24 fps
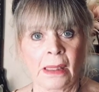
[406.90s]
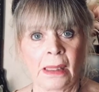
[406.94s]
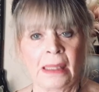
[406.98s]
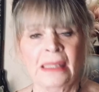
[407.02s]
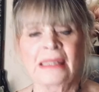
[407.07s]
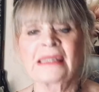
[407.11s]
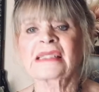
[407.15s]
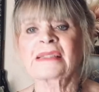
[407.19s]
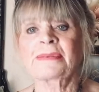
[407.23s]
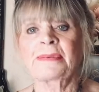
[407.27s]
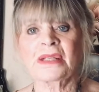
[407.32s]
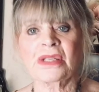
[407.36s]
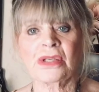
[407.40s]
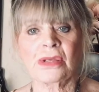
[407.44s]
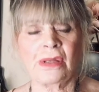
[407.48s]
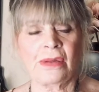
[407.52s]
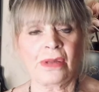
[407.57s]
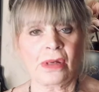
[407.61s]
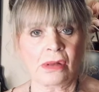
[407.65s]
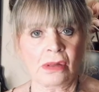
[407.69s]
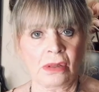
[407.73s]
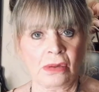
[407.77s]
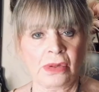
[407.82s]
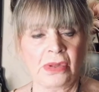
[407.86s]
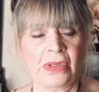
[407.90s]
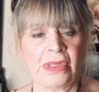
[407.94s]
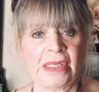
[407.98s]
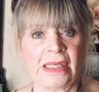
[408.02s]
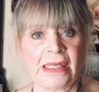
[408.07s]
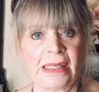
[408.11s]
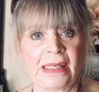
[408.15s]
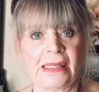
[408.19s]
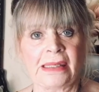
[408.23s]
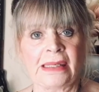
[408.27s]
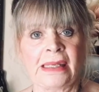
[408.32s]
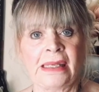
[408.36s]
And especially the older you
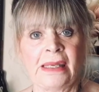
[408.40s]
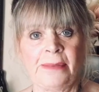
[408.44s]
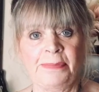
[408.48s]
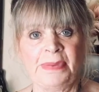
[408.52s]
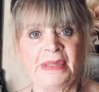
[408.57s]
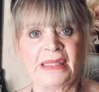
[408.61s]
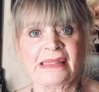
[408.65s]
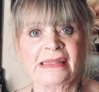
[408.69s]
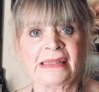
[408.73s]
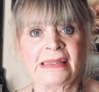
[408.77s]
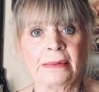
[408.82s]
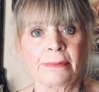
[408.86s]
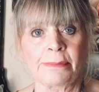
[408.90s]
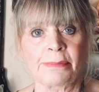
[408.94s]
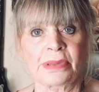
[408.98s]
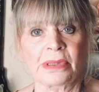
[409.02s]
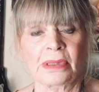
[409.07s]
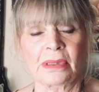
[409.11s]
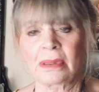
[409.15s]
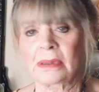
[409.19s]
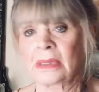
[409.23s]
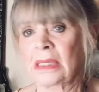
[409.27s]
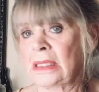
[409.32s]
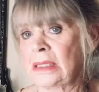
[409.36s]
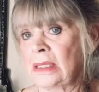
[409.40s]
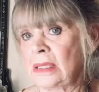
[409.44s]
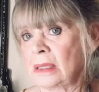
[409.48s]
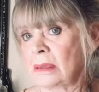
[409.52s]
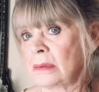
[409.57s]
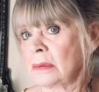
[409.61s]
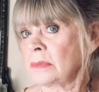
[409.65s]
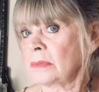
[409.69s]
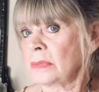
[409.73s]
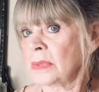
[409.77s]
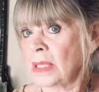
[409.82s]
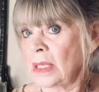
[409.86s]
get, keep it simple, you
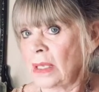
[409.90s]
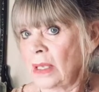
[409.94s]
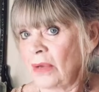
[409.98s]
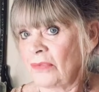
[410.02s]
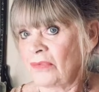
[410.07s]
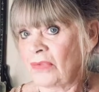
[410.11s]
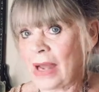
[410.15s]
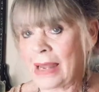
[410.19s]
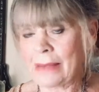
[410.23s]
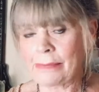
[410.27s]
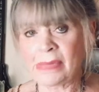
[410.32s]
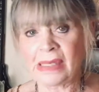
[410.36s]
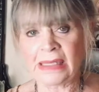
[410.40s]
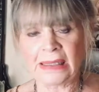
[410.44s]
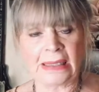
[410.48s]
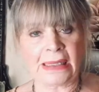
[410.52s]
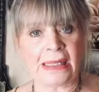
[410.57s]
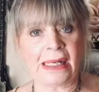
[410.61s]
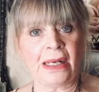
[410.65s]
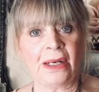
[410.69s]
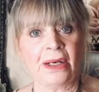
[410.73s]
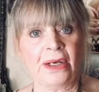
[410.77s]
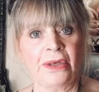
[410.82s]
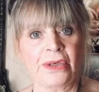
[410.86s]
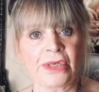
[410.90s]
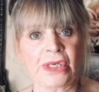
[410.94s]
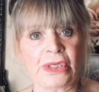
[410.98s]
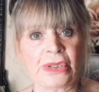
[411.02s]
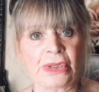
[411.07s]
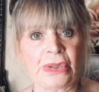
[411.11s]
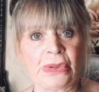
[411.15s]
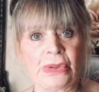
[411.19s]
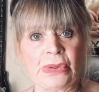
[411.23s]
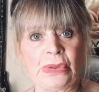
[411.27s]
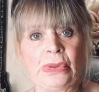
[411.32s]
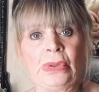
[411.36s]
know. Five minute
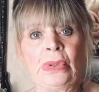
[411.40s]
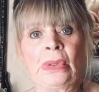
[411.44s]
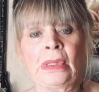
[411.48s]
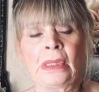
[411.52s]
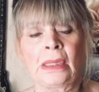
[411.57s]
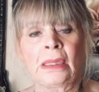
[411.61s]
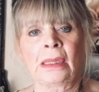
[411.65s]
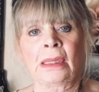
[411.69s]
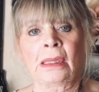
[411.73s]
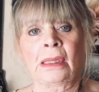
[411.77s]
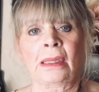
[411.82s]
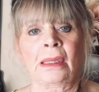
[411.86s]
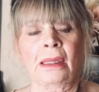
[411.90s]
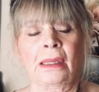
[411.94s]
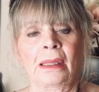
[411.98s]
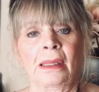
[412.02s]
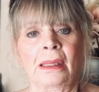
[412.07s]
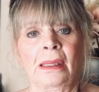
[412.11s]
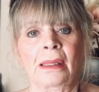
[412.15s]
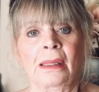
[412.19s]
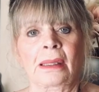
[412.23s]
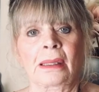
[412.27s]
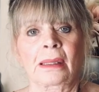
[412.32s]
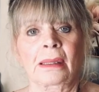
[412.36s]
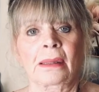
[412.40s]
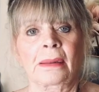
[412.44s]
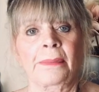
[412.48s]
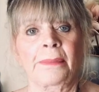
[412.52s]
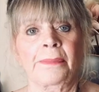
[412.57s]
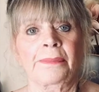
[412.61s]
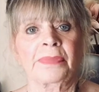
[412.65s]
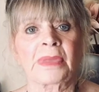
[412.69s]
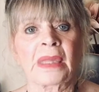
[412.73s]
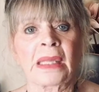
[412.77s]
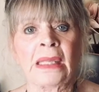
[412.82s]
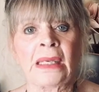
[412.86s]
hairdo,
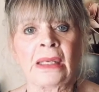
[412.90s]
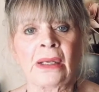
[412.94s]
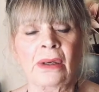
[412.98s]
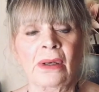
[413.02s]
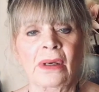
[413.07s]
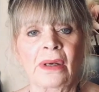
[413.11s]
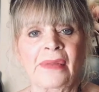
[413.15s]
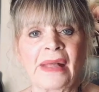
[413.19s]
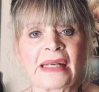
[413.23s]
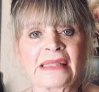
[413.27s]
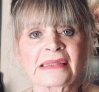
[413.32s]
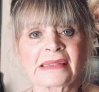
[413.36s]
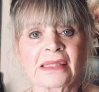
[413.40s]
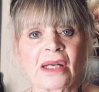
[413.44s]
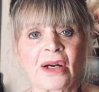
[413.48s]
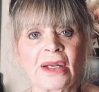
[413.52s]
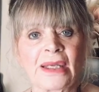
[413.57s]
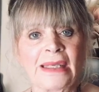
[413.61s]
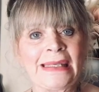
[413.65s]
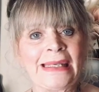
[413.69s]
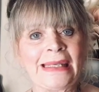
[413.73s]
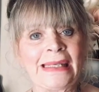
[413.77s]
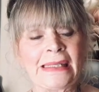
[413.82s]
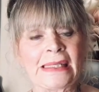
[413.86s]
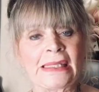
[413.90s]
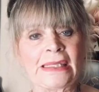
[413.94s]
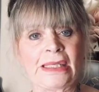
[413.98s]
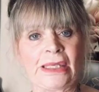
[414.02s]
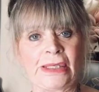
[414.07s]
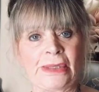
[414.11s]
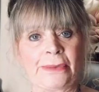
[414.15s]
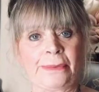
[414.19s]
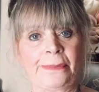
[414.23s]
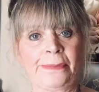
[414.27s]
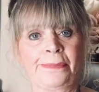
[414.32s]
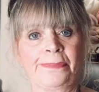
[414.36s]
you know, and that's all you need to
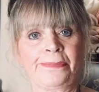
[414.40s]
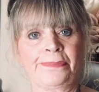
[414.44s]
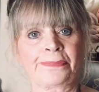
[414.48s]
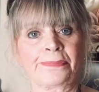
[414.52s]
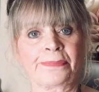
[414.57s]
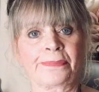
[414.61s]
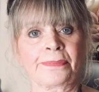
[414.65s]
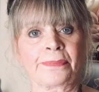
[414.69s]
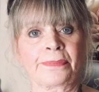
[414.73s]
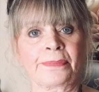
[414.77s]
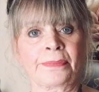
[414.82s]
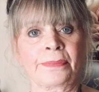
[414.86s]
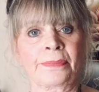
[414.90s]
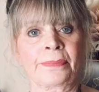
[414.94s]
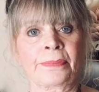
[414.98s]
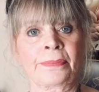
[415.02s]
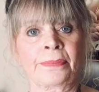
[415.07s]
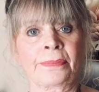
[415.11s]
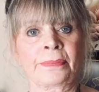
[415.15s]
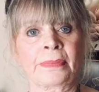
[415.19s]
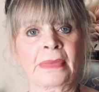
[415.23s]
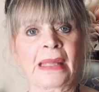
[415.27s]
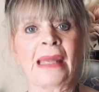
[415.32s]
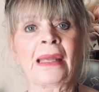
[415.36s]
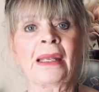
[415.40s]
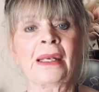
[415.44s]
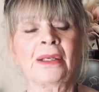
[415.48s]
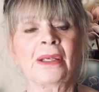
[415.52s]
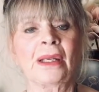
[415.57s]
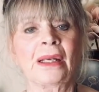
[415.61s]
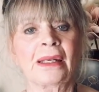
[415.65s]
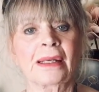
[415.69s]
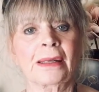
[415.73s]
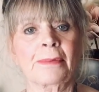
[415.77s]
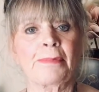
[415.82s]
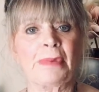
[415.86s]
do. And
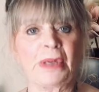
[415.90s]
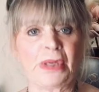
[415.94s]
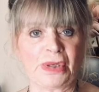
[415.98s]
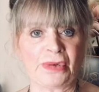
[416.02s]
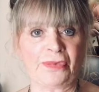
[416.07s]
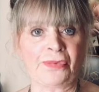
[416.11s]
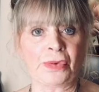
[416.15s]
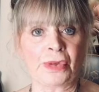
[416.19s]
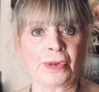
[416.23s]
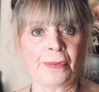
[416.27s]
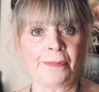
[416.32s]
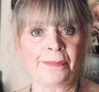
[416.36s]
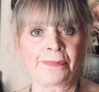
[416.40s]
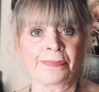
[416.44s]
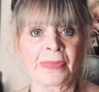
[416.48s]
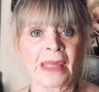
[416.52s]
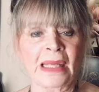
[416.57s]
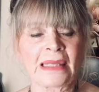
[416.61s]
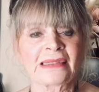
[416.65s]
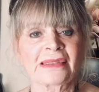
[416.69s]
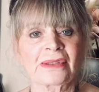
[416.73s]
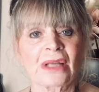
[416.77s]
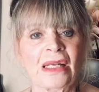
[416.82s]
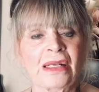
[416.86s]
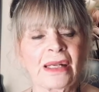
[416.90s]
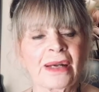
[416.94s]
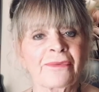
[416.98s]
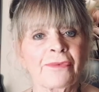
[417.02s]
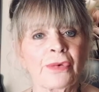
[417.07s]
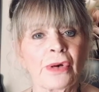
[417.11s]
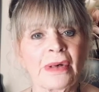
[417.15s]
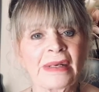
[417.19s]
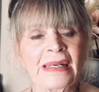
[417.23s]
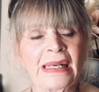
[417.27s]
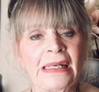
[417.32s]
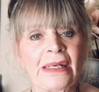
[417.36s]
you look beautiful. So I look
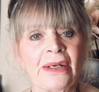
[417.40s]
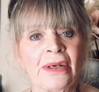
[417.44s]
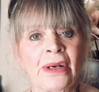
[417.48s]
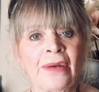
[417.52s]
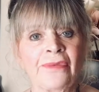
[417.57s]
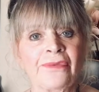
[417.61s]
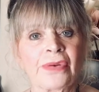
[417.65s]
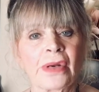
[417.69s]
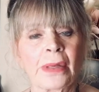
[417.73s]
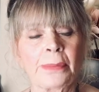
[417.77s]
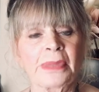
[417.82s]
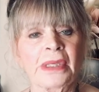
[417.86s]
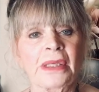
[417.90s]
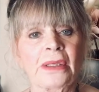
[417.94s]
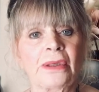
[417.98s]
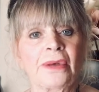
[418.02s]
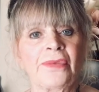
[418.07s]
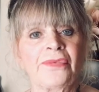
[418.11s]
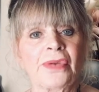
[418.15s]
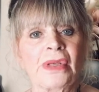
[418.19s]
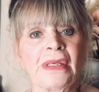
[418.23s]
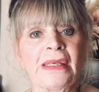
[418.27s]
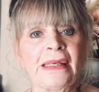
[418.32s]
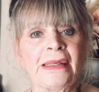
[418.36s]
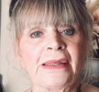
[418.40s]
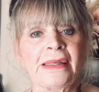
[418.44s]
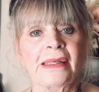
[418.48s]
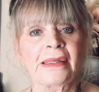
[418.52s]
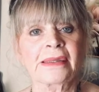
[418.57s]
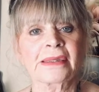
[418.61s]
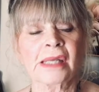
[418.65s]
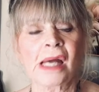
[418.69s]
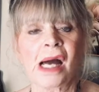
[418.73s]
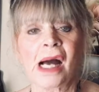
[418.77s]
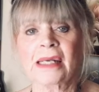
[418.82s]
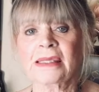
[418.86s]
forward to hearing from you. If you need
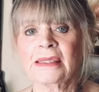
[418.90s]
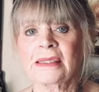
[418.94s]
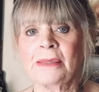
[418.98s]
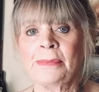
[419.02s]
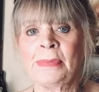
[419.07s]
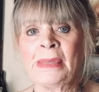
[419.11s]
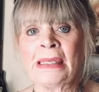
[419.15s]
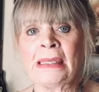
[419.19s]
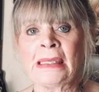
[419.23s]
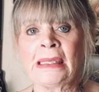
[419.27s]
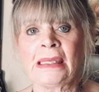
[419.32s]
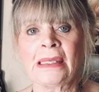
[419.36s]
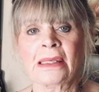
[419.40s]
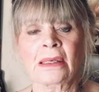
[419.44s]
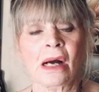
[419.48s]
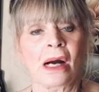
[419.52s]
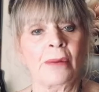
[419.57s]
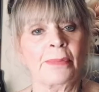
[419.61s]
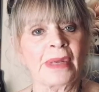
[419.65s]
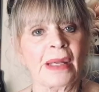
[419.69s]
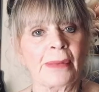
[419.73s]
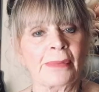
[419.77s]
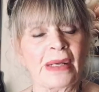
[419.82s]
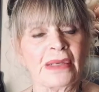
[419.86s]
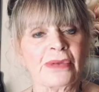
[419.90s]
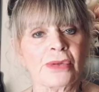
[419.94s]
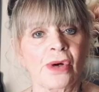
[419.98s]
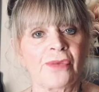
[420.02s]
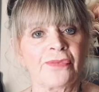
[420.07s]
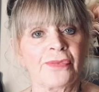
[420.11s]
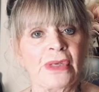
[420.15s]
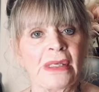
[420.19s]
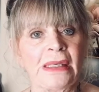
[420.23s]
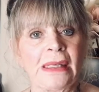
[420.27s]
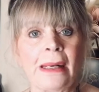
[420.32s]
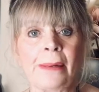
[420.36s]
to talk to me, call me on my
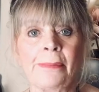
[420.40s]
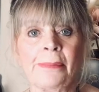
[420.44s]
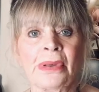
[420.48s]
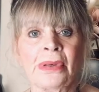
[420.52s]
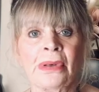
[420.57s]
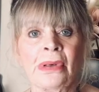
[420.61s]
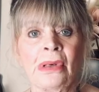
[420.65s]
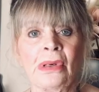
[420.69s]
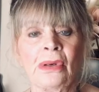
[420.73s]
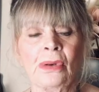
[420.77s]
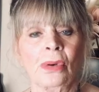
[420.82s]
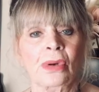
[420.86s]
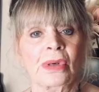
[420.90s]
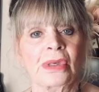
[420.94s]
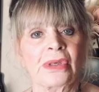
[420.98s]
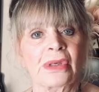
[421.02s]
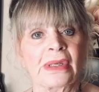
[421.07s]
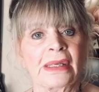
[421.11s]
toll-free number, or you